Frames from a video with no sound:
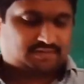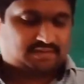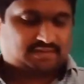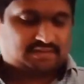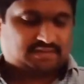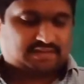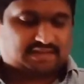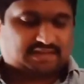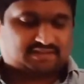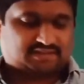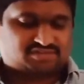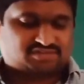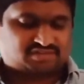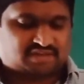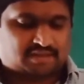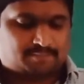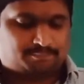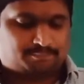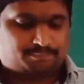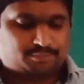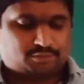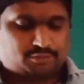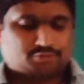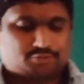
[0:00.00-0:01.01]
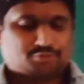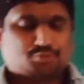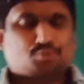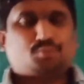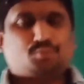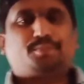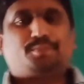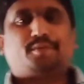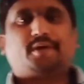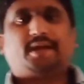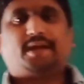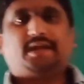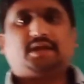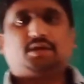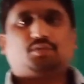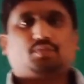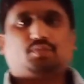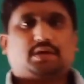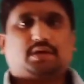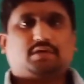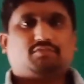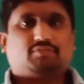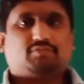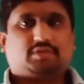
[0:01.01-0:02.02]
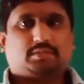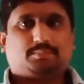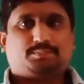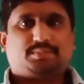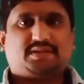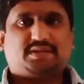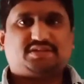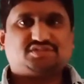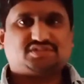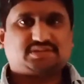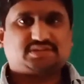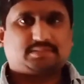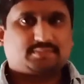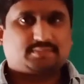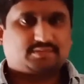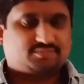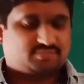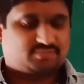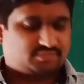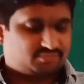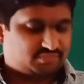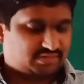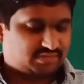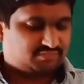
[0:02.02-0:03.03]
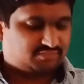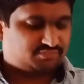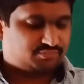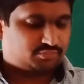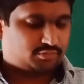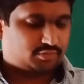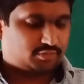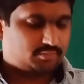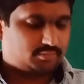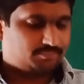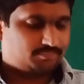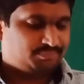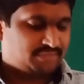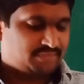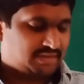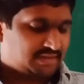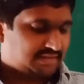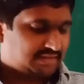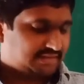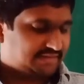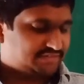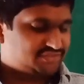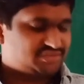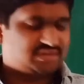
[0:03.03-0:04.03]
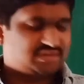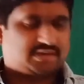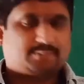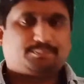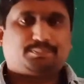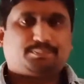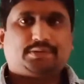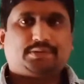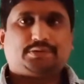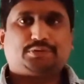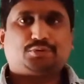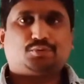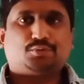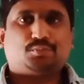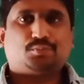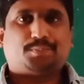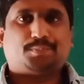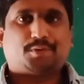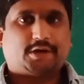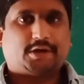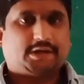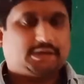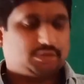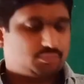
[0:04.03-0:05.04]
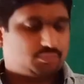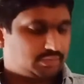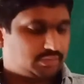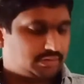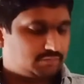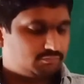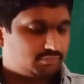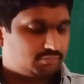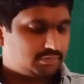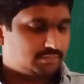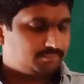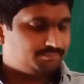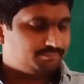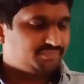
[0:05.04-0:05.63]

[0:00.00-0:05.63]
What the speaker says: Example 2.11. Page number 54. Example 2.11.